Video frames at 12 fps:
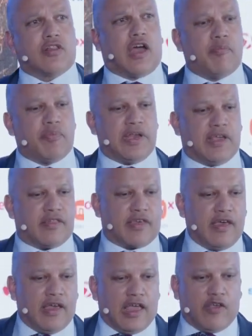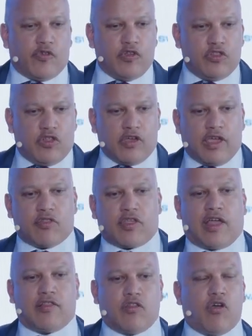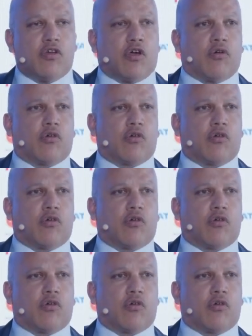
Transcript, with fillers: companies. If you look at that logo